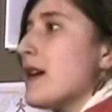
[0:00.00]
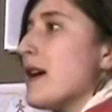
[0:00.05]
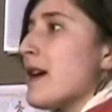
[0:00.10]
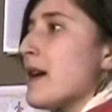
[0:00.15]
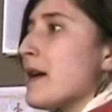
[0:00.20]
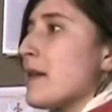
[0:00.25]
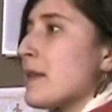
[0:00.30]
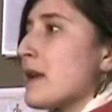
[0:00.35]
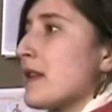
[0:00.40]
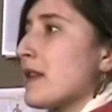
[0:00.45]

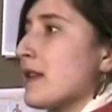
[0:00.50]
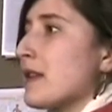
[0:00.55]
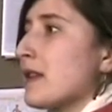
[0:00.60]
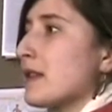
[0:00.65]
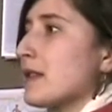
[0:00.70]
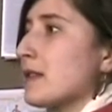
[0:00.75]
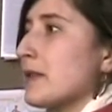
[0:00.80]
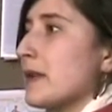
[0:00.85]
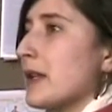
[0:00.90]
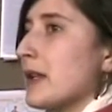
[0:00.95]
Um, I think
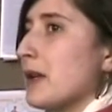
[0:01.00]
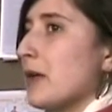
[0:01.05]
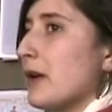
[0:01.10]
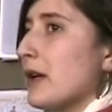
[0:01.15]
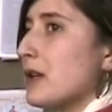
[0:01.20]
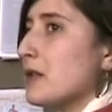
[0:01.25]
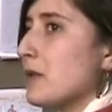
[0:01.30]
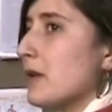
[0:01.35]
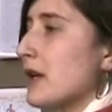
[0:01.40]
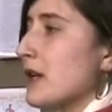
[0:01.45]
that's a really
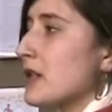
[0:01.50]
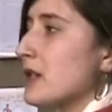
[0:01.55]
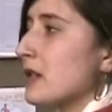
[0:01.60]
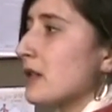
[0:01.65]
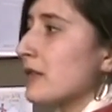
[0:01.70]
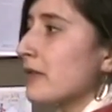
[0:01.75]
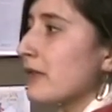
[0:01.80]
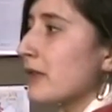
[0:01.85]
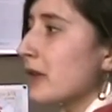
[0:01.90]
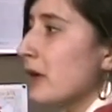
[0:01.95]
great
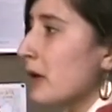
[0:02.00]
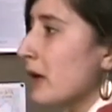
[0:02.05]
tradition for